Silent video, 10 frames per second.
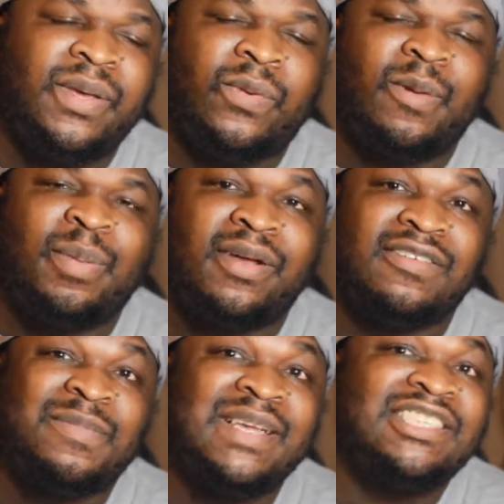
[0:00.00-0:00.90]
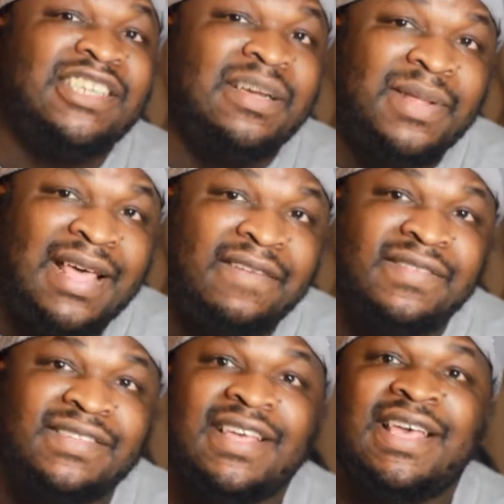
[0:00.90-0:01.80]
were a pair of Space Jam
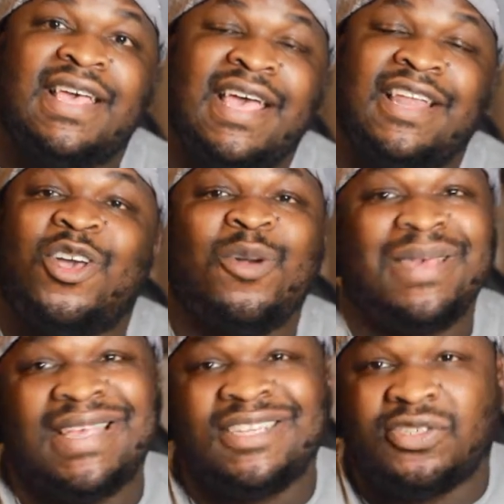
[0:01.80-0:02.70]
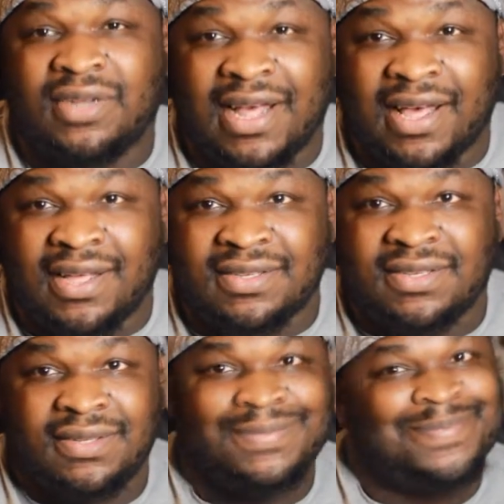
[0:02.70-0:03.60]
11s and Kobe Easter 9s.